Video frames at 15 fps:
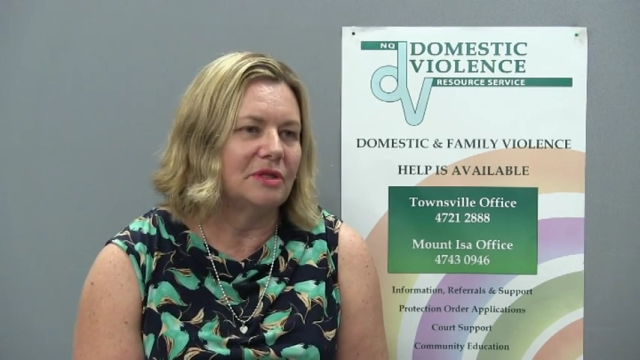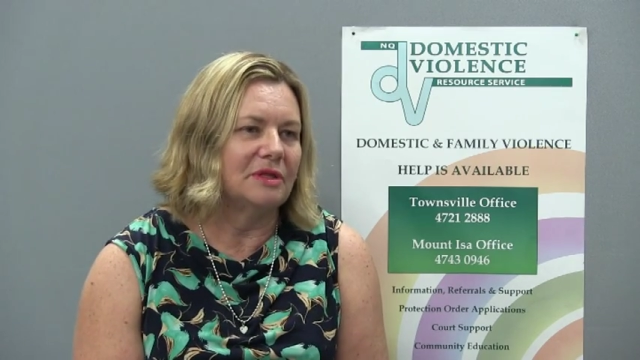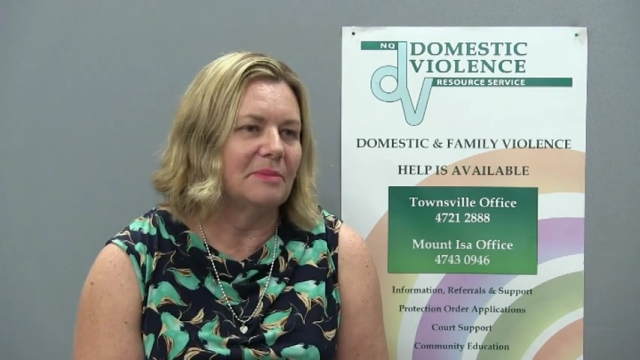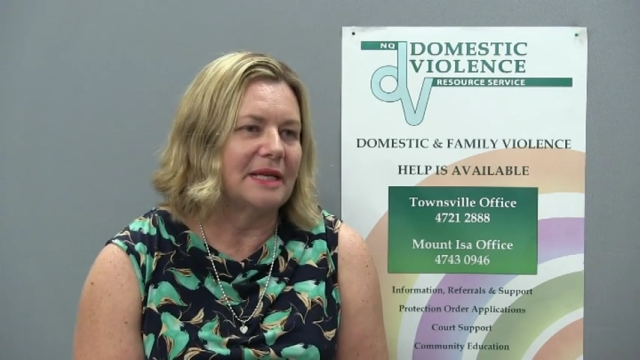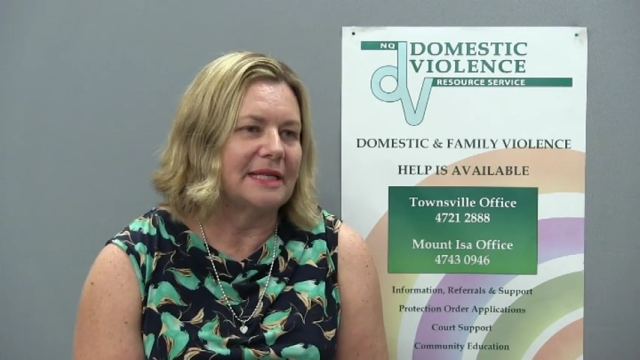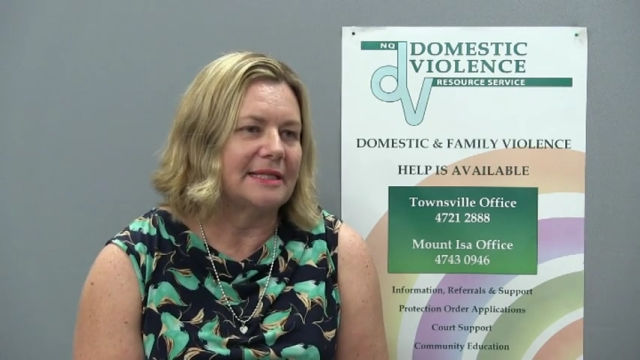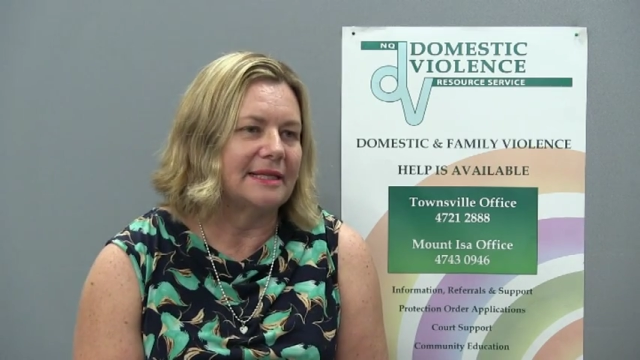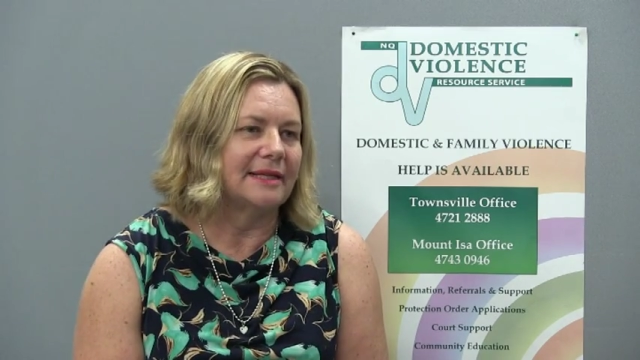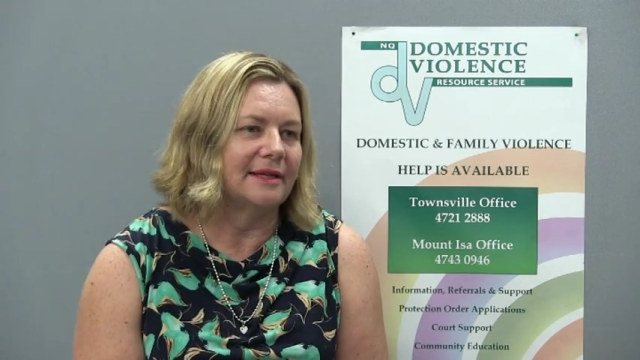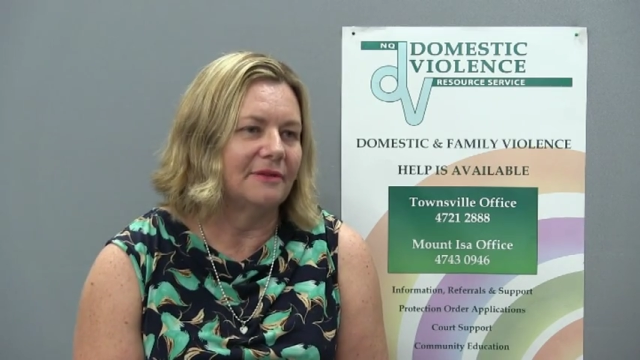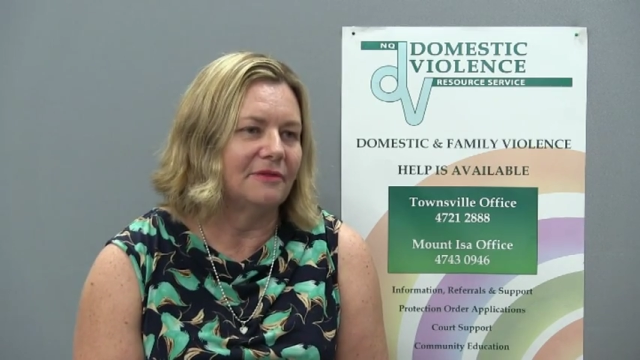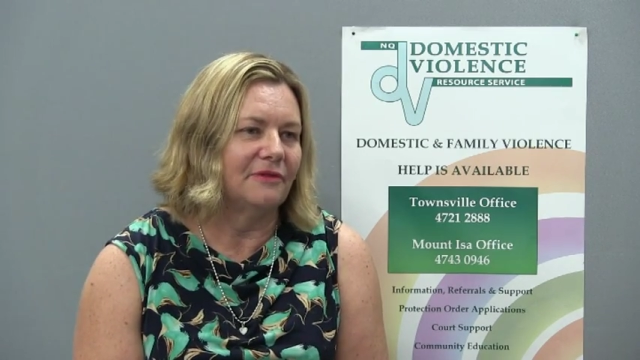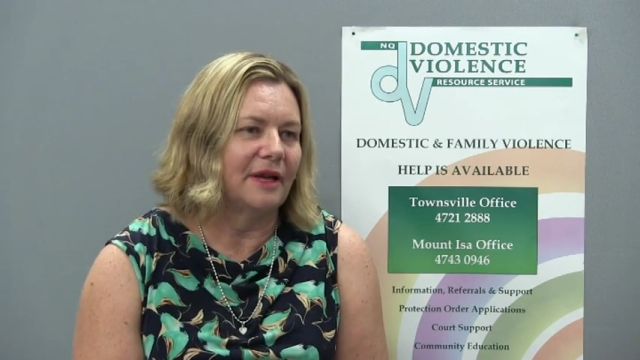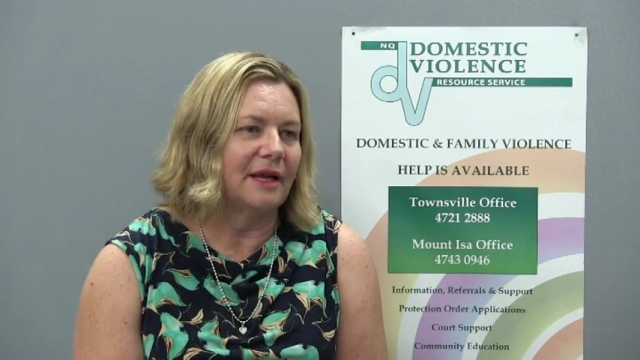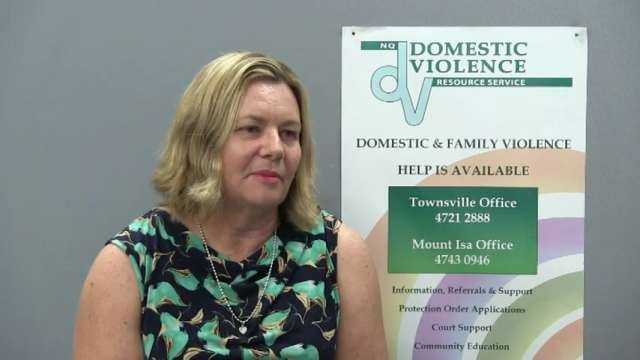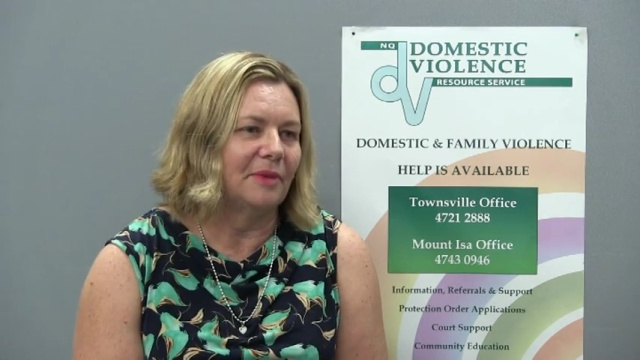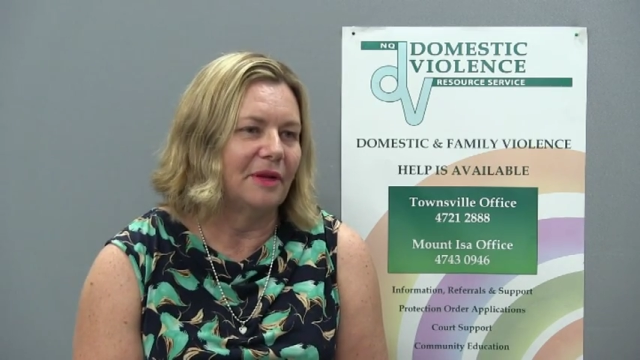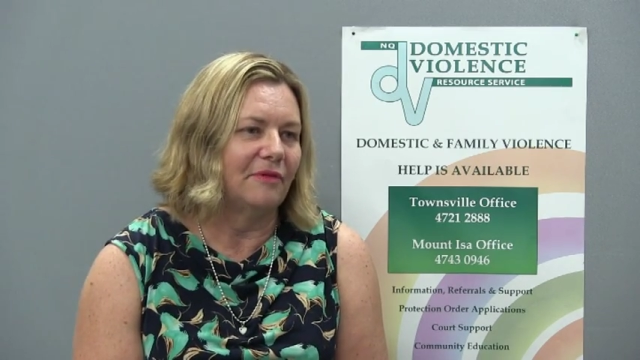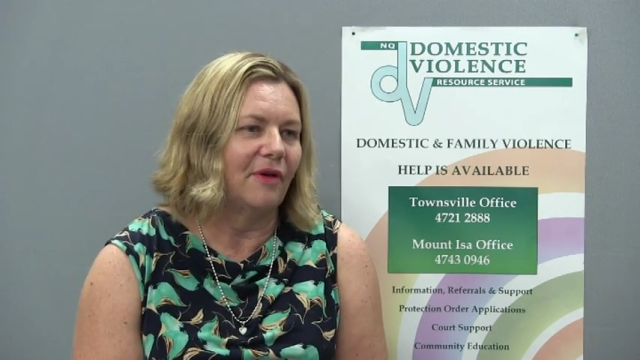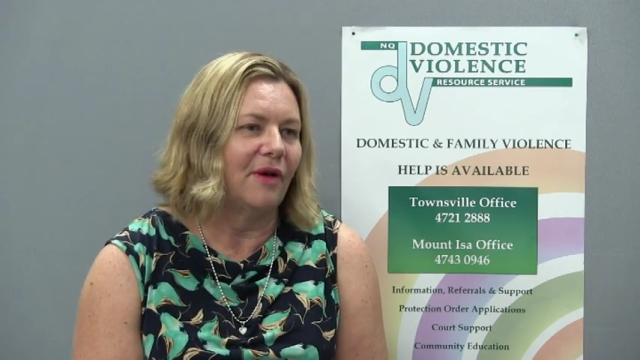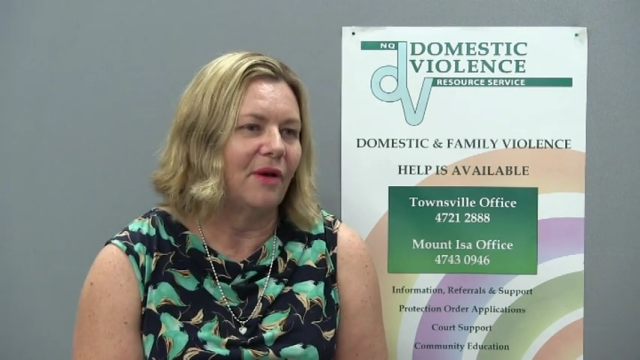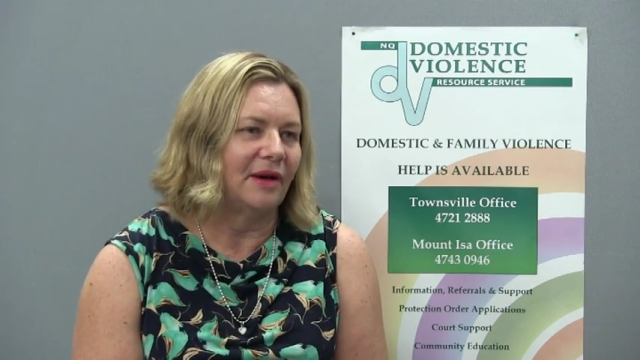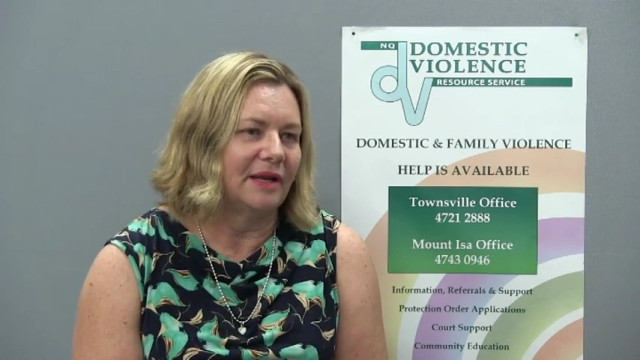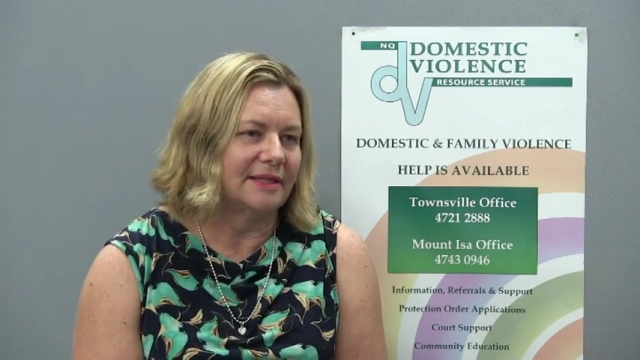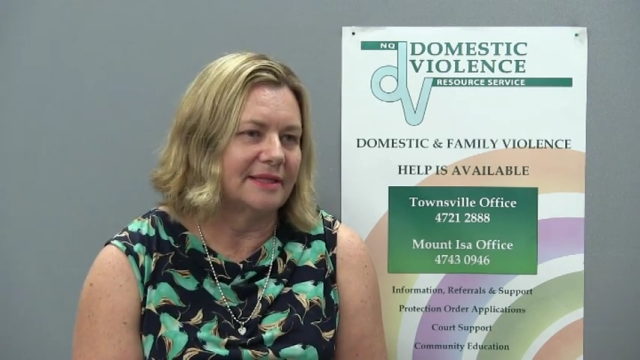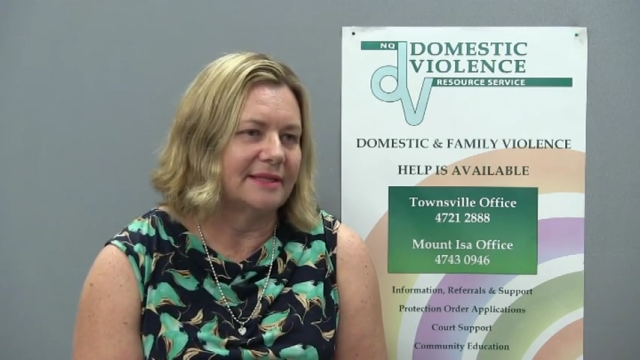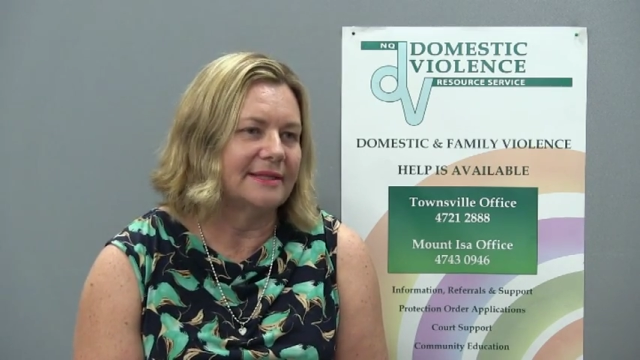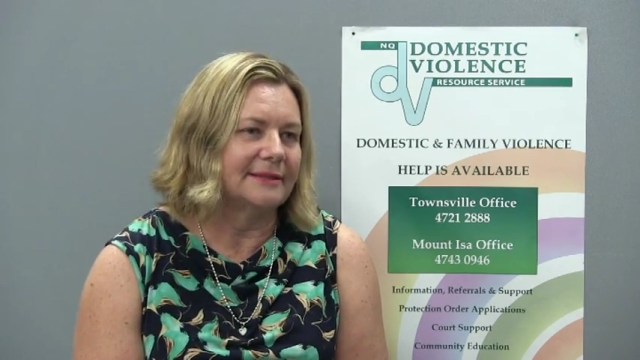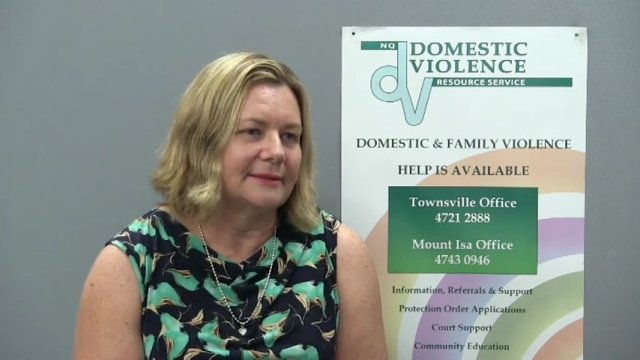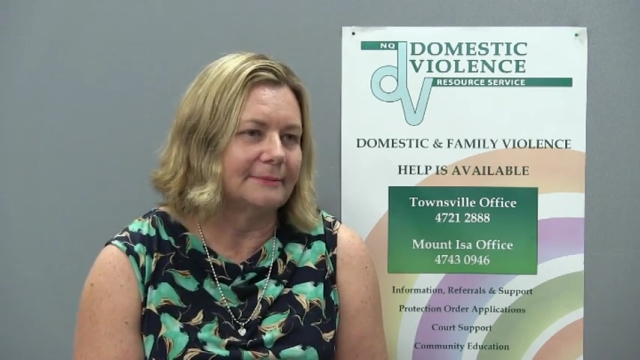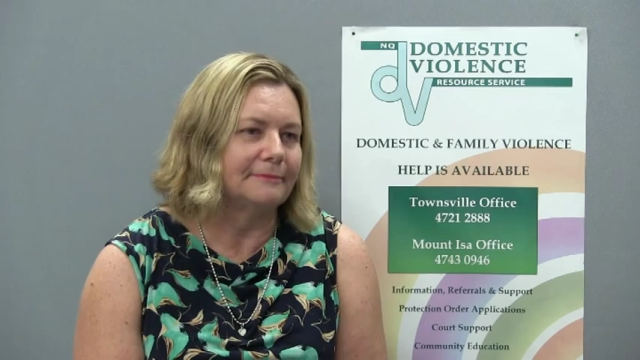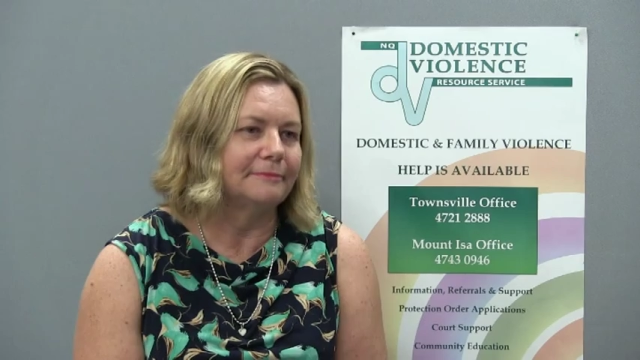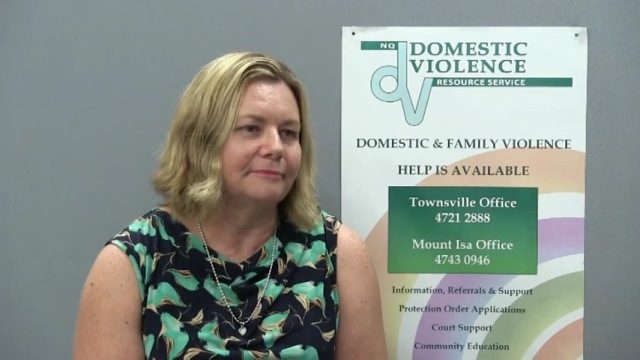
domestic and family violence.